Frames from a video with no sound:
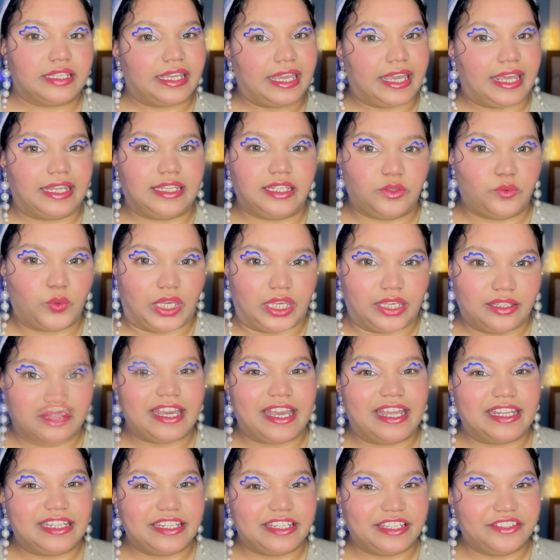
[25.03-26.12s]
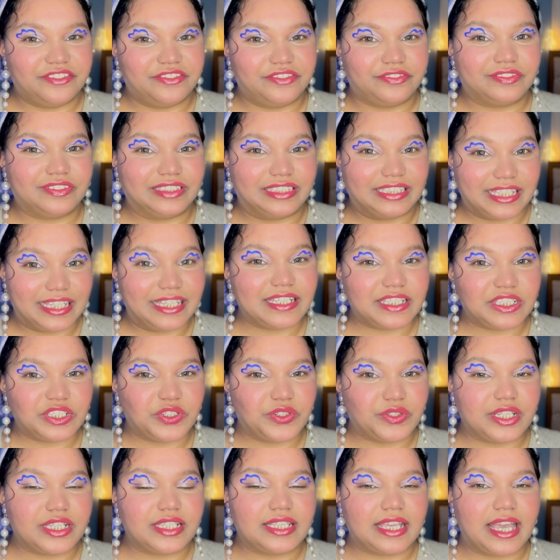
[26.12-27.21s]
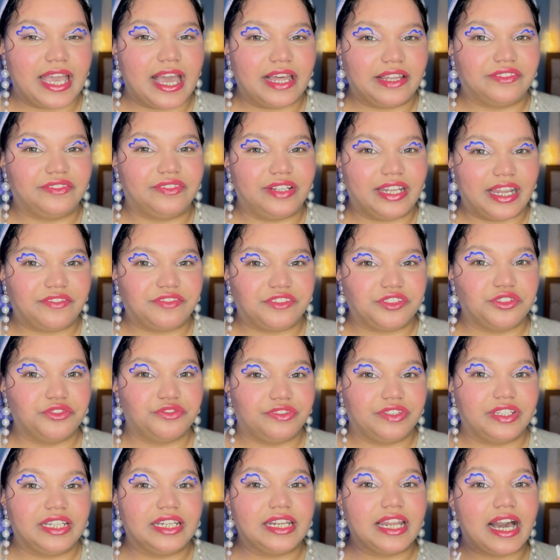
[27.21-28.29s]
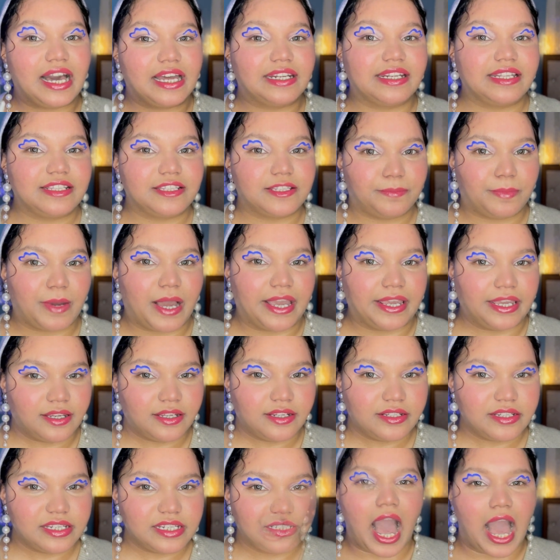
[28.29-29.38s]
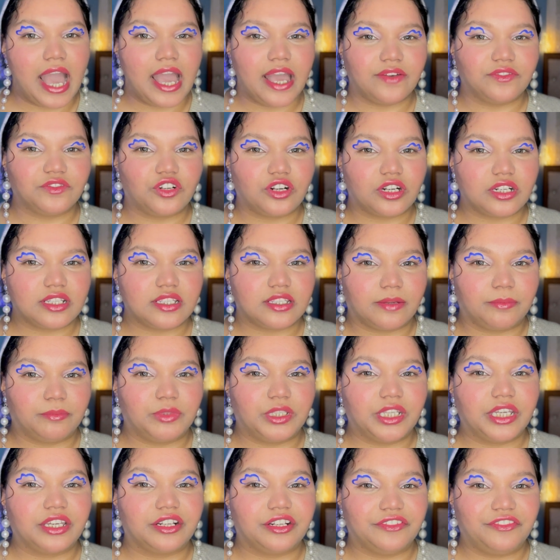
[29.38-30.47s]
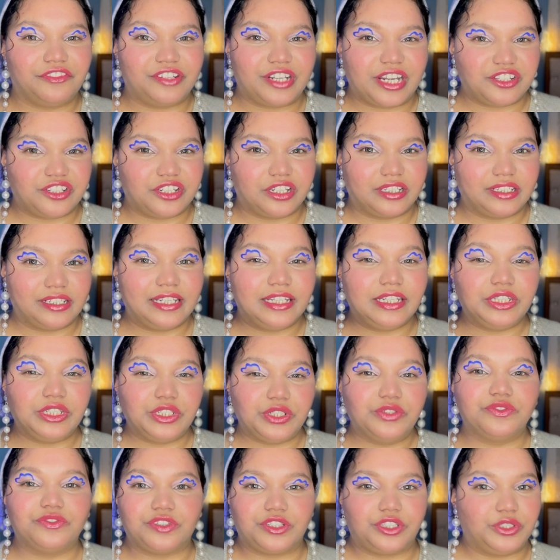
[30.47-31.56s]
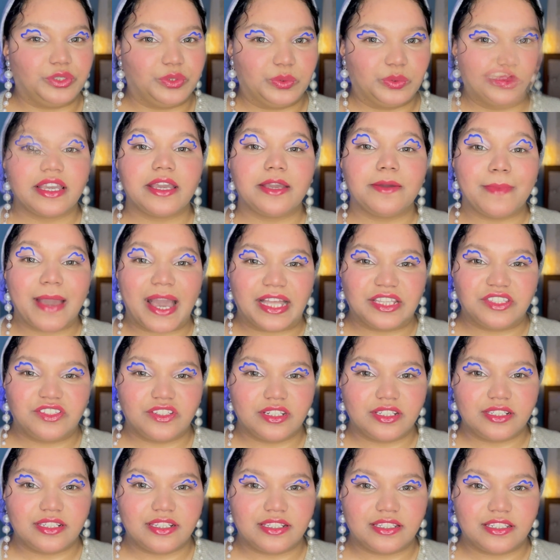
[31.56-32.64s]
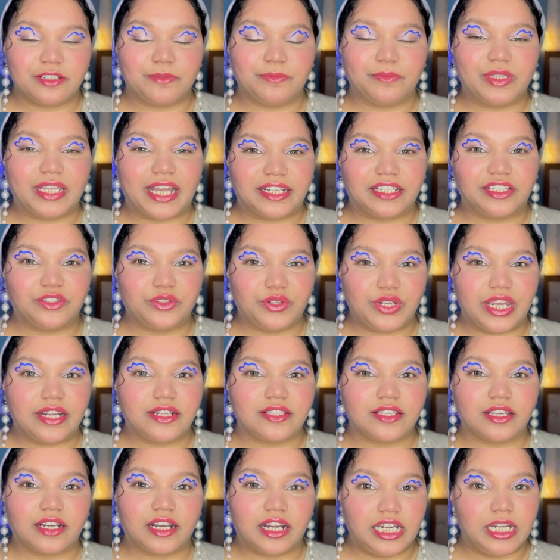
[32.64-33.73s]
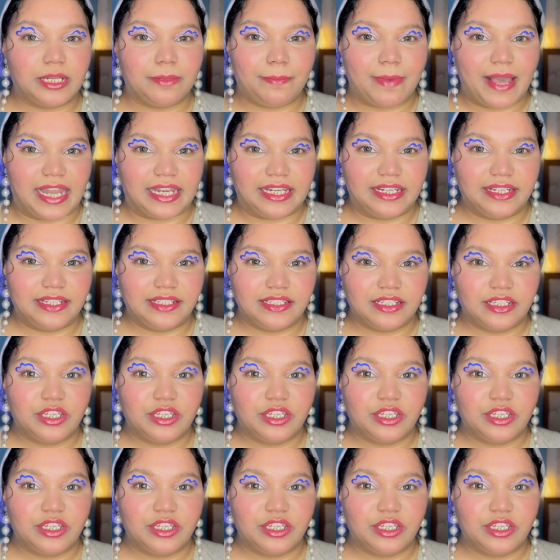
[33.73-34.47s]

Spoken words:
Anyway, and if these theories have left you feel uninspired, I have got something refreshingly new for you. Imagine a system that creates a color palette